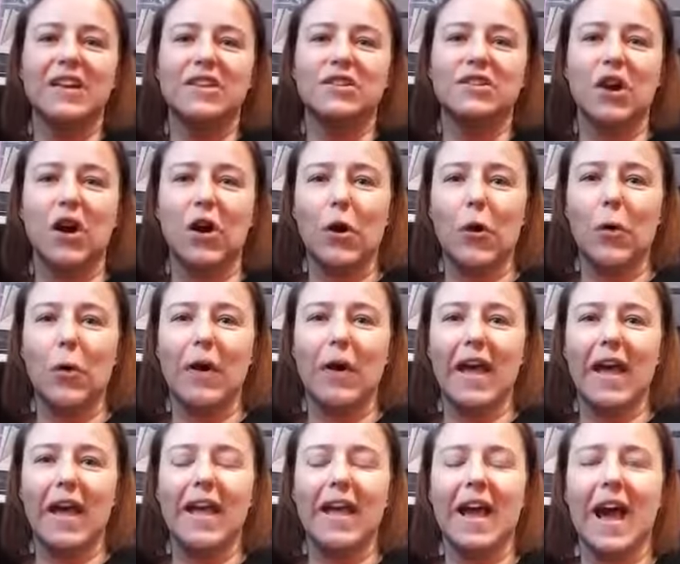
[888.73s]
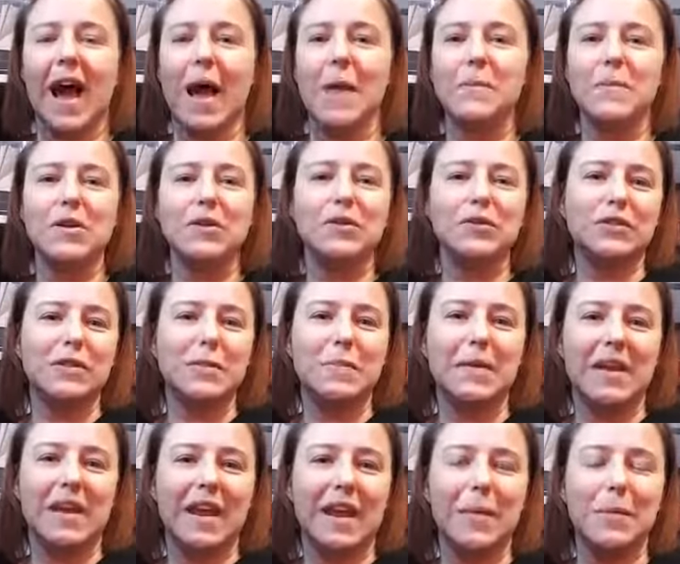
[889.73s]
So I'm used to
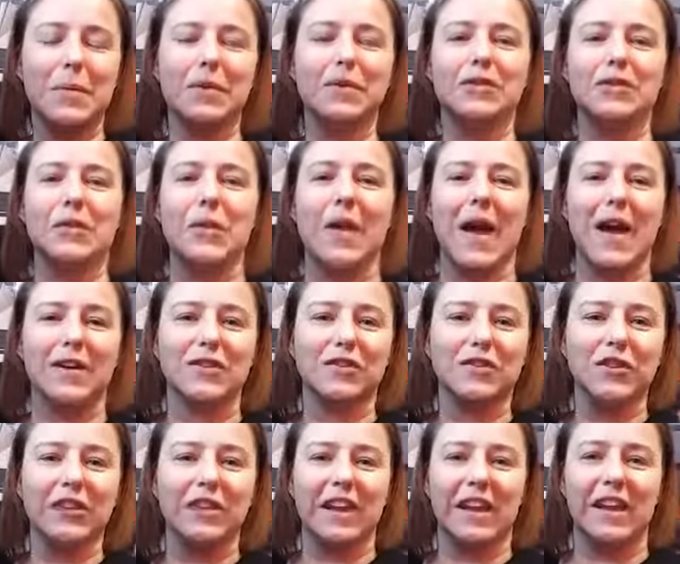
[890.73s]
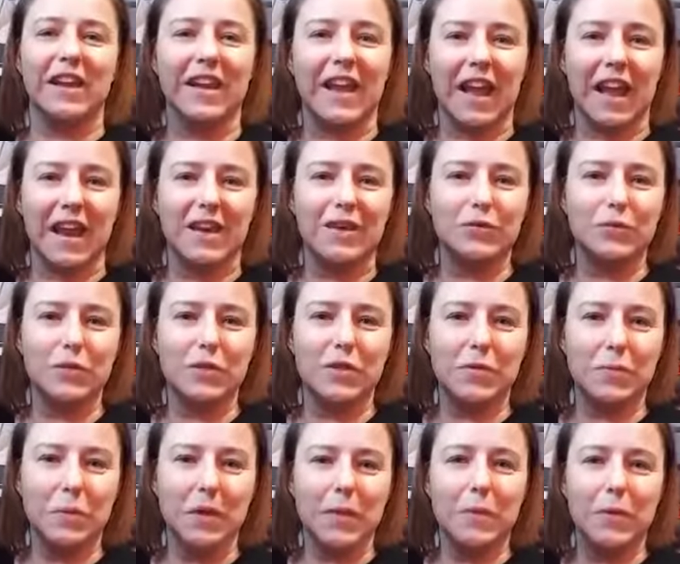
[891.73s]
being able to actually engage
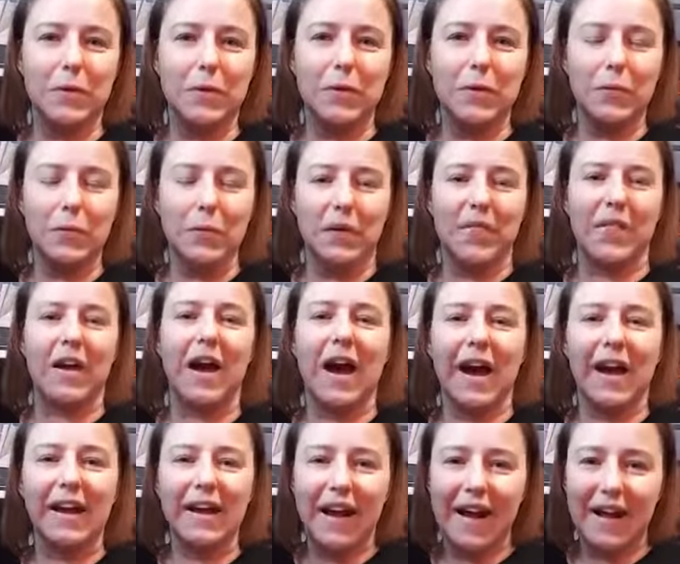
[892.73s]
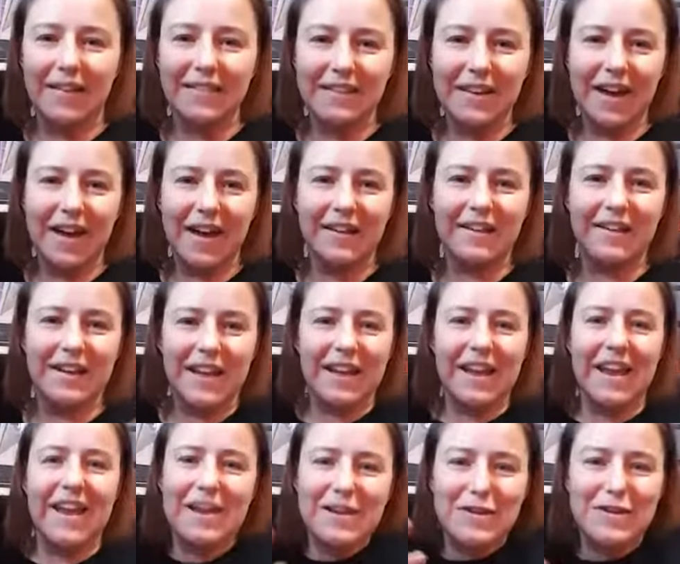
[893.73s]
with people with eye contact, and I
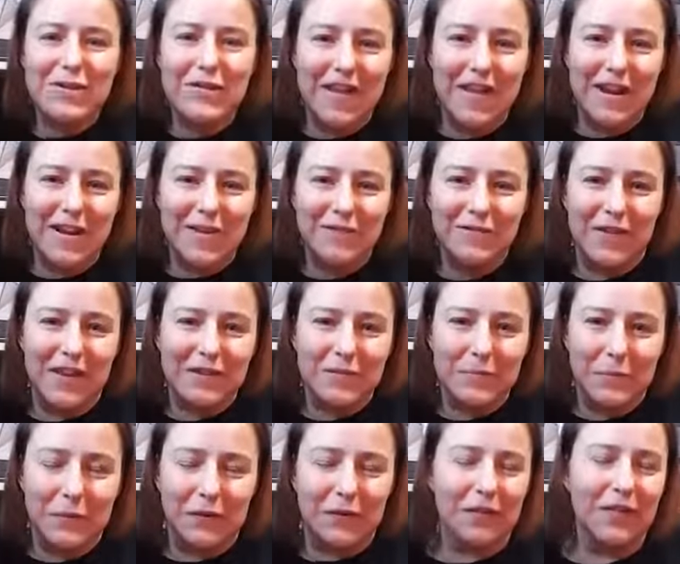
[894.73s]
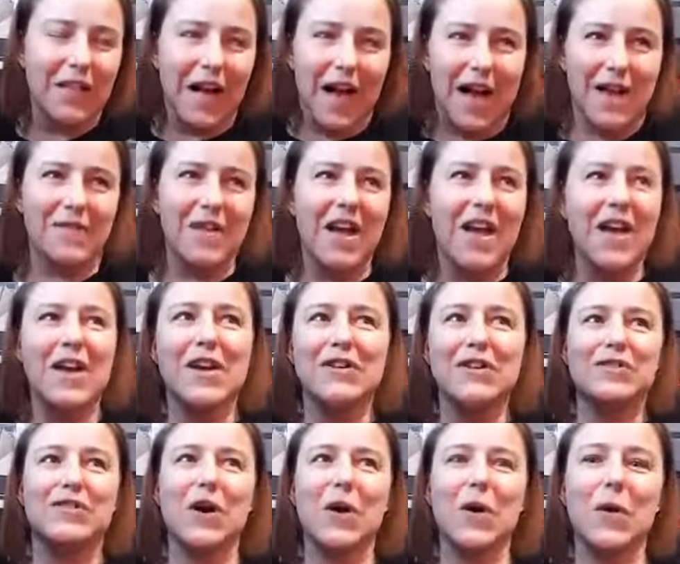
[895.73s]
can't do that on Facebook Live.
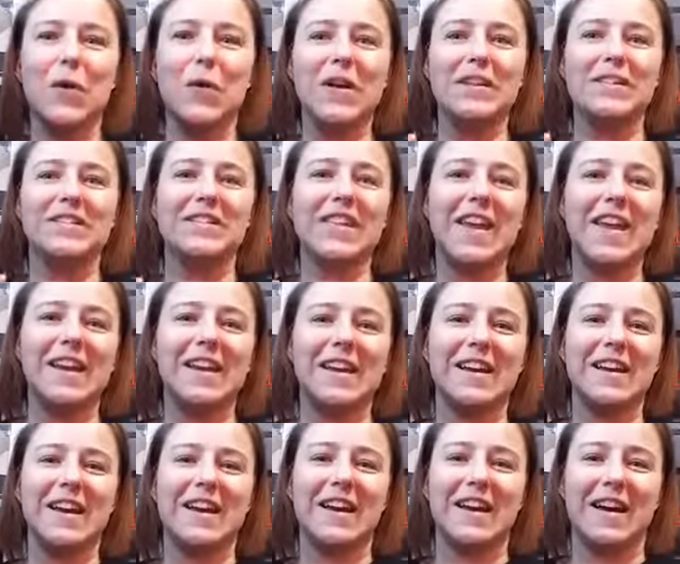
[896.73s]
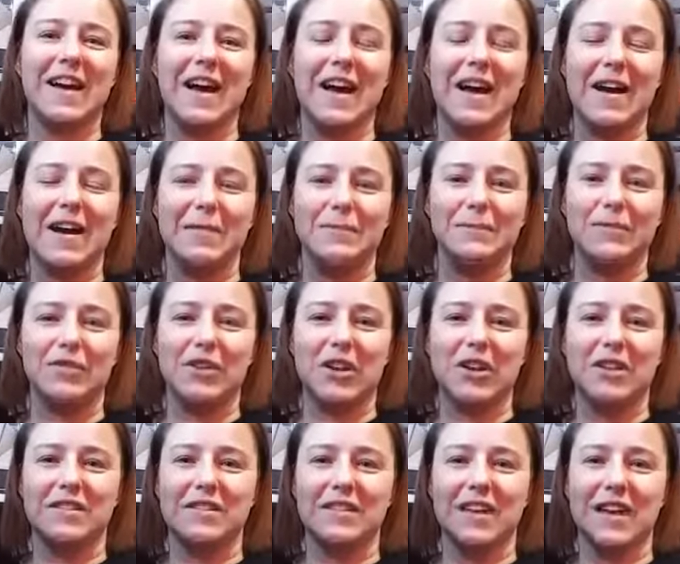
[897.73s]
So it's like I'm
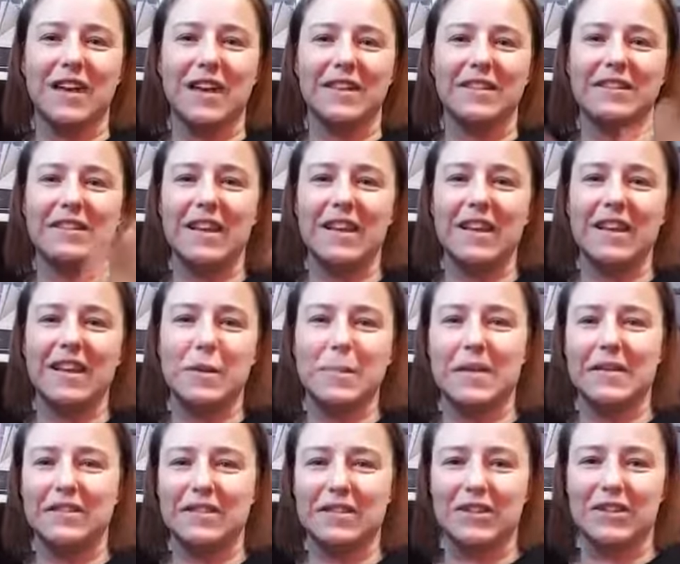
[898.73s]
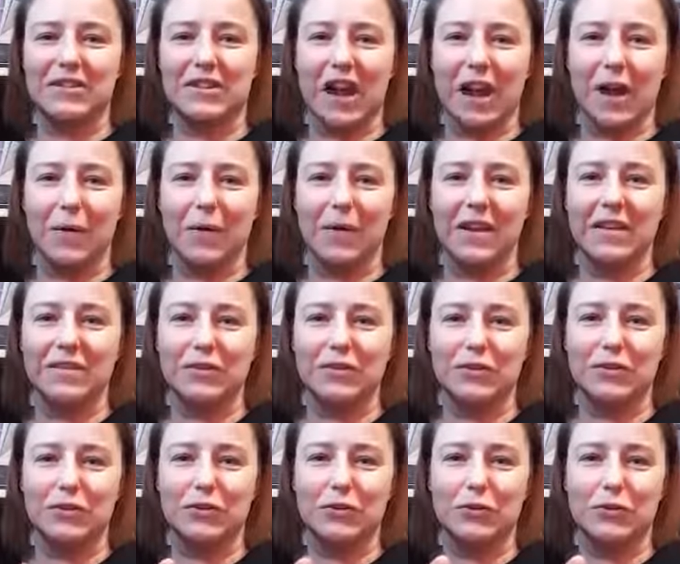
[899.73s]
just sending a message out
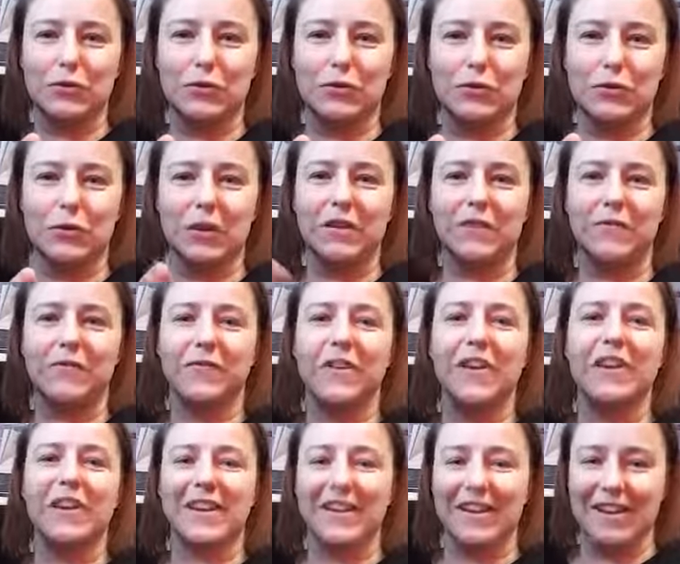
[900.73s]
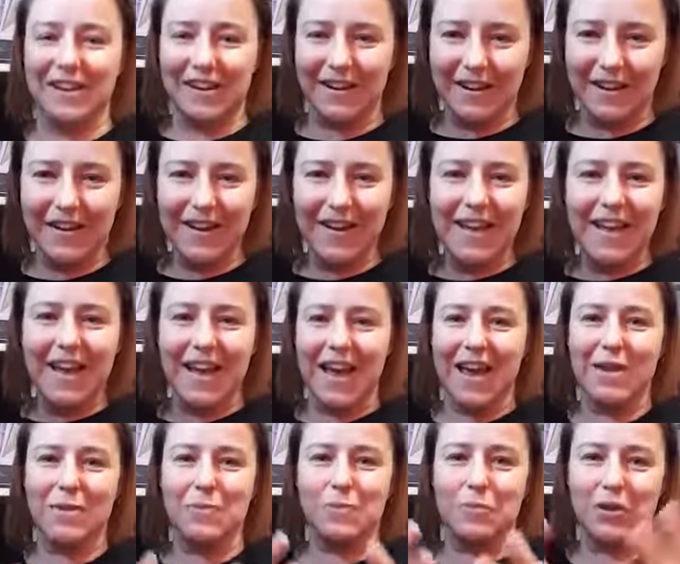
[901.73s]
into infinity
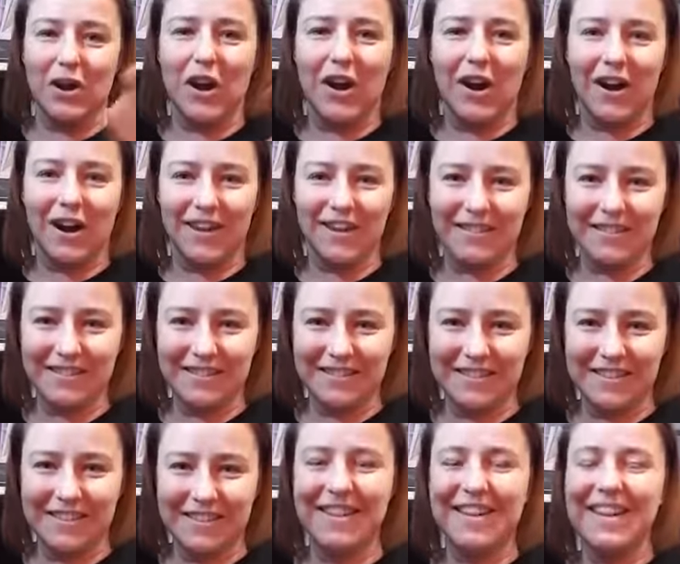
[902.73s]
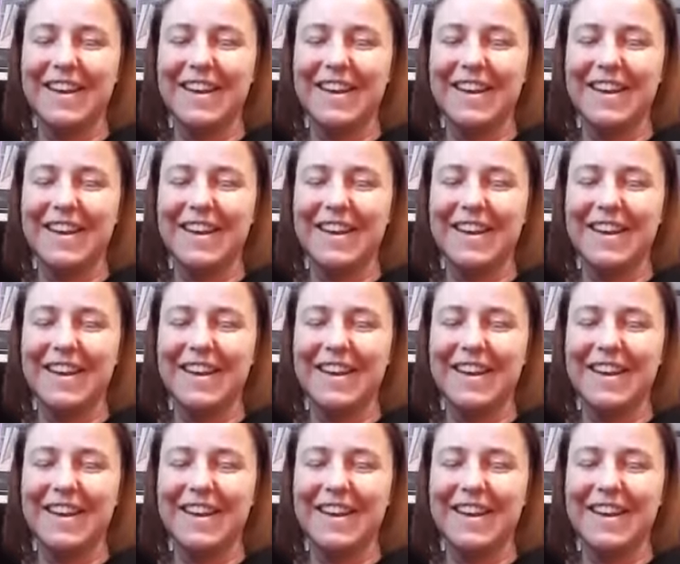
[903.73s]
and beyond.